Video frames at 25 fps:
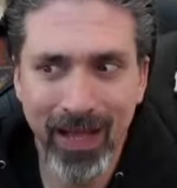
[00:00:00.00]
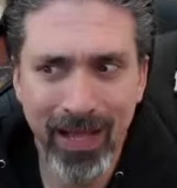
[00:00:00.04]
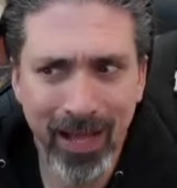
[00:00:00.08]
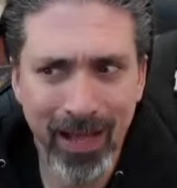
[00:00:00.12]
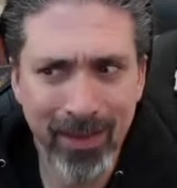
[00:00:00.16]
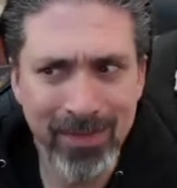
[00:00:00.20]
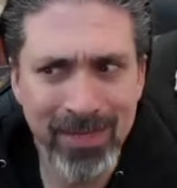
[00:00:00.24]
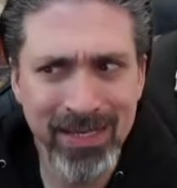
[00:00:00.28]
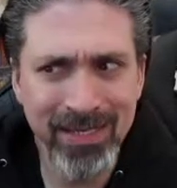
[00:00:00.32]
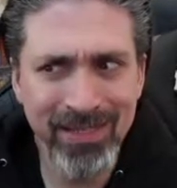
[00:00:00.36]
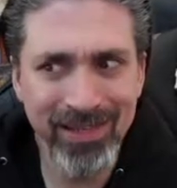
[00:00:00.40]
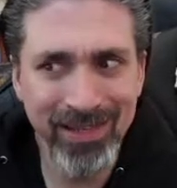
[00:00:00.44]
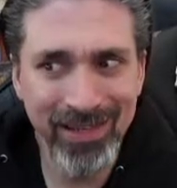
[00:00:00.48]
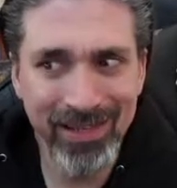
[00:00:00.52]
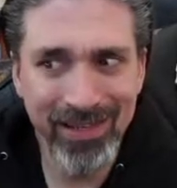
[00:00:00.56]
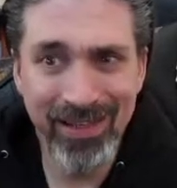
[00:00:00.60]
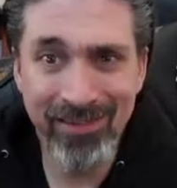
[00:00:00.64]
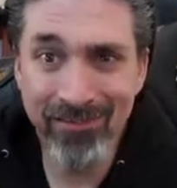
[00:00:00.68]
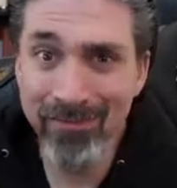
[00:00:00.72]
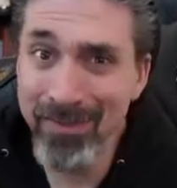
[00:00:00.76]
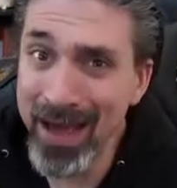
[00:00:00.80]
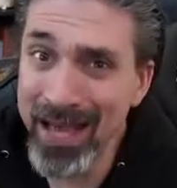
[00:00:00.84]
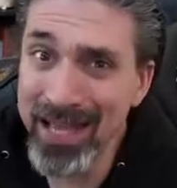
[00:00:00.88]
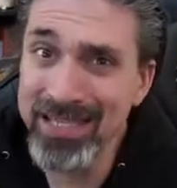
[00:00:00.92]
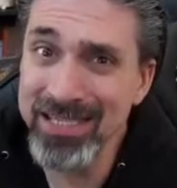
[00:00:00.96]
I mean, look,
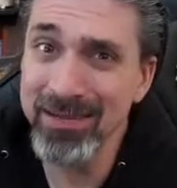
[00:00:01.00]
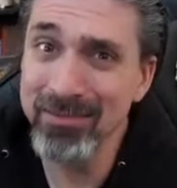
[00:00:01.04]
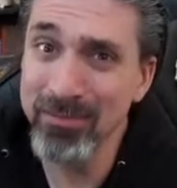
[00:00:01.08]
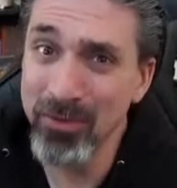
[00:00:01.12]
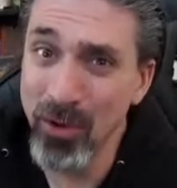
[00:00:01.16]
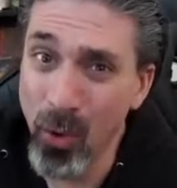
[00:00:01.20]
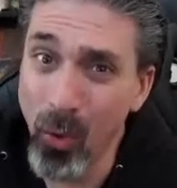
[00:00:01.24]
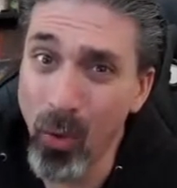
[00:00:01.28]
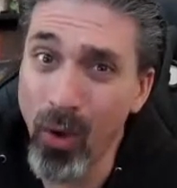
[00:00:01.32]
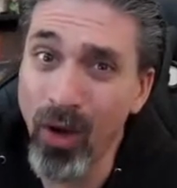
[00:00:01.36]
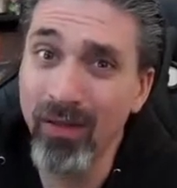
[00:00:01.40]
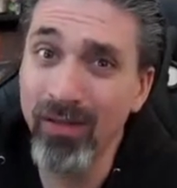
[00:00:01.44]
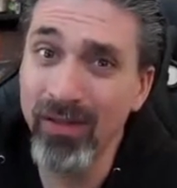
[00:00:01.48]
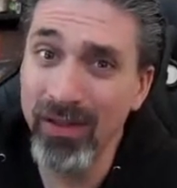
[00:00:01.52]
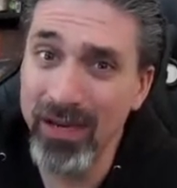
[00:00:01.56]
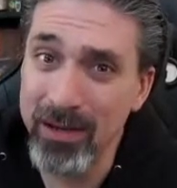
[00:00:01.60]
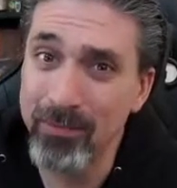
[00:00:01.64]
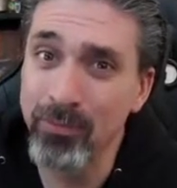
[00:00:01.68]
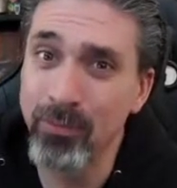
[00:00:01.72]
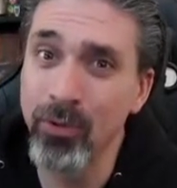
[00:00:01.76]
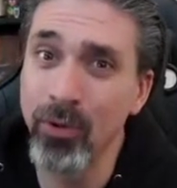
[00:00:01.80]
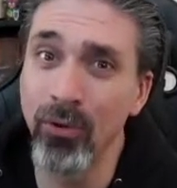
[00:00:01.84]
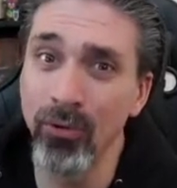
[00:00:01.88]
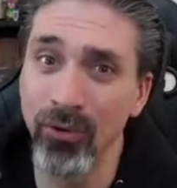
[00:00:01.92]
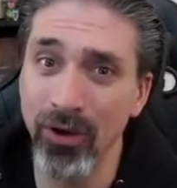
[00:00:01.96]
they've had some quality
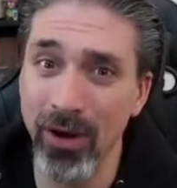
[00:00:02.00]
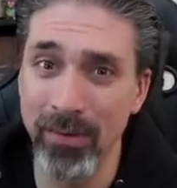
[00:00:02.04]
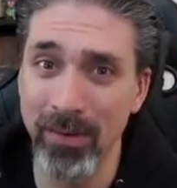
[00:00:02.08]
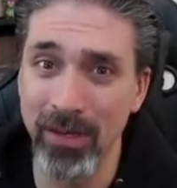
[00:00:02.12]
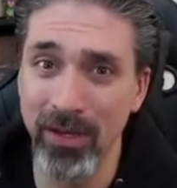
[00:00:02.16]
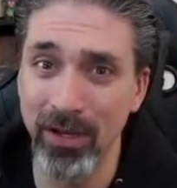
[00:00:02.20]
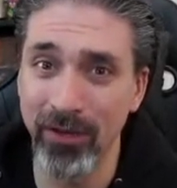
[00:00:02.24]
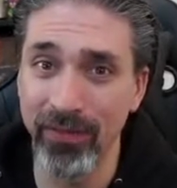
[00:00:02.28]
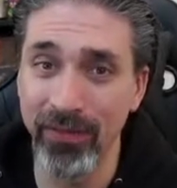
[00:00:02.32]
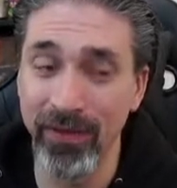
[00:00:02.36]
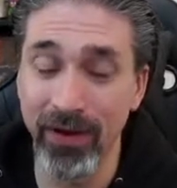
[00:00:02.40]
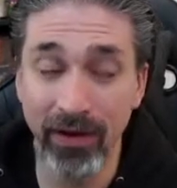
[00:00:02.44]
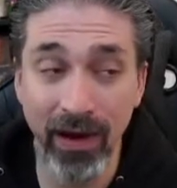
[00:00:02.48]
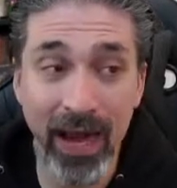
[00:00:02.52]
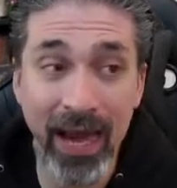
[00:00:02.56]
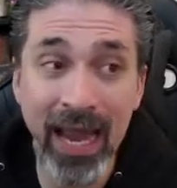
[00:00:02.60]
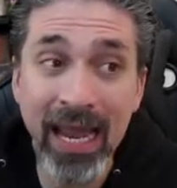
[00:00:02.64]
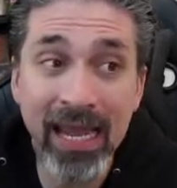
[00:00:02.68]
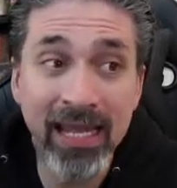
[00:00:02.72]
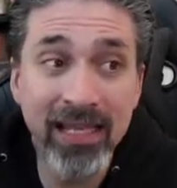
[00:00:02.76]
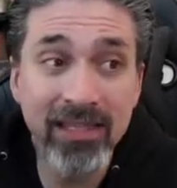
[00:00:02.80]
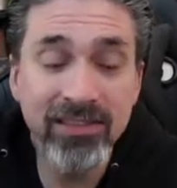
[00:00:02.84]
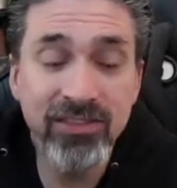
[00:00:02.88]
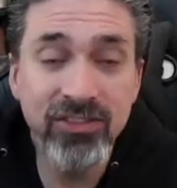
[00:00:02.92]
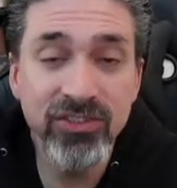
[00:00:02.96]
programming on there
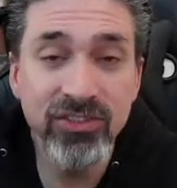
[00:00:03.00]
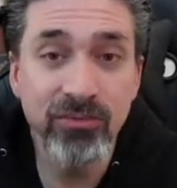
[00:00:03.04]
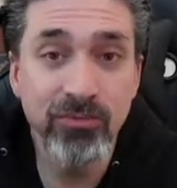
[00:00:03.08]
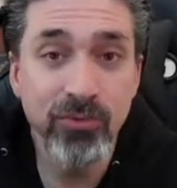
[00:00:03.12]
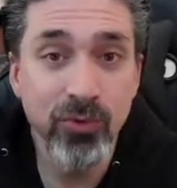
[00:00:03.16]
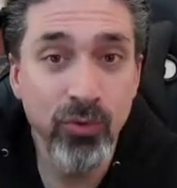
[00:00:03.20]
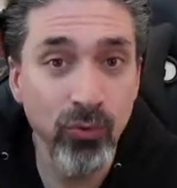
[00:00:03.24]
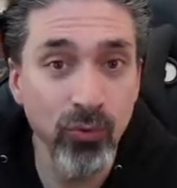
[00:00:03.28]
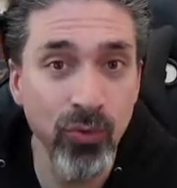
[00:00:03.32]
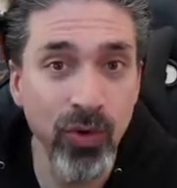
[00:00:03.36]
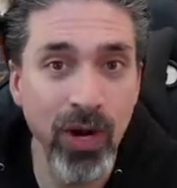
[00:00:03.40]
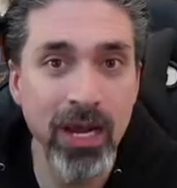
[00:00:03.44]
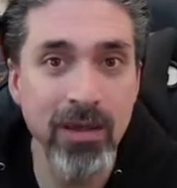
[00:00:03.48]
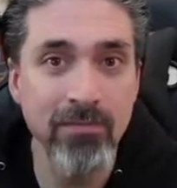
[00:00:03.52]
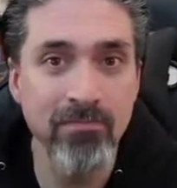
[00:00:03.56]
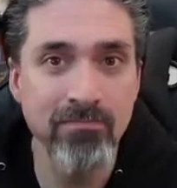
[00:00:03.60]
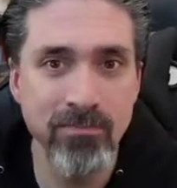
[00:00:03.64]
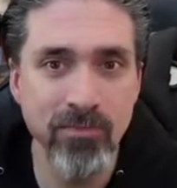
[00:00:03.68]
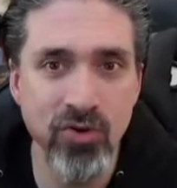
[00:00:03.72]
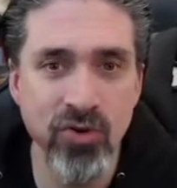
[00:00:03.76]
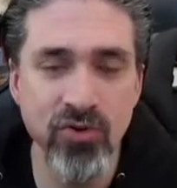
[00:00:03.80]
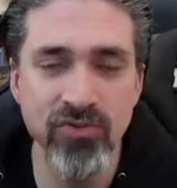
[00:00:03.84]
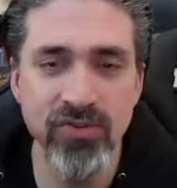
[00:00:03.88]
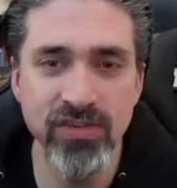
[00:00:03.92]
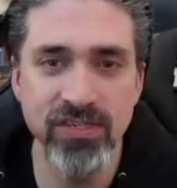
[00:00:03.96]
and some great
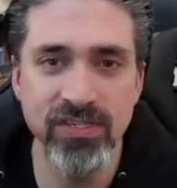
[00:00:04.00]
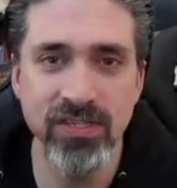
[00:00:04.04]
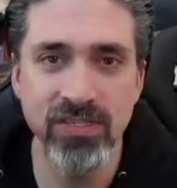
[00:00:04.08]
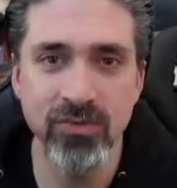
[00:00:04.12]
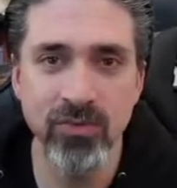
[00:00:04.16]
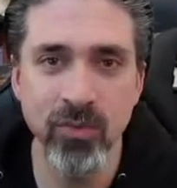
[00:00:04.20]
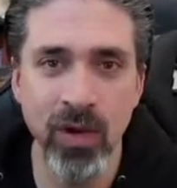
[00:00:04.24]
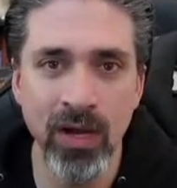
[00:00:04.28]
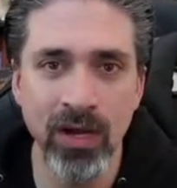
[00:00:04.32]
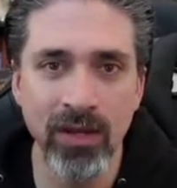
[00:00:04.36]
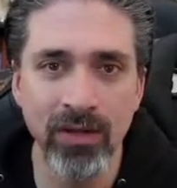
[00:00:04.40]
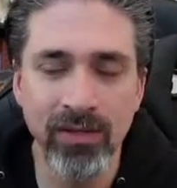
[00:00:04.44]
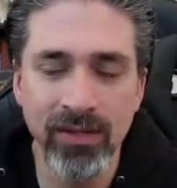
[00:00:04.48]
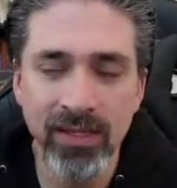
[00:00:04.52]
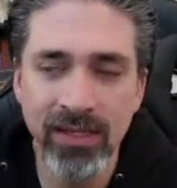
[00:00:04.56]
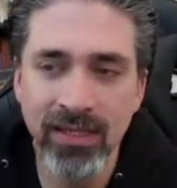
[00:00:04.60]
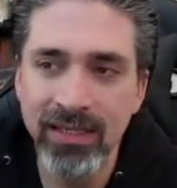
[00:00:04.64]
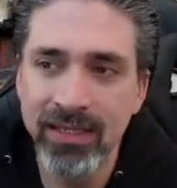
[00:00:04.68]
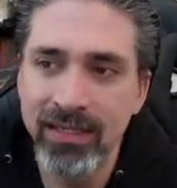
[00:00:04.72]
movies as well.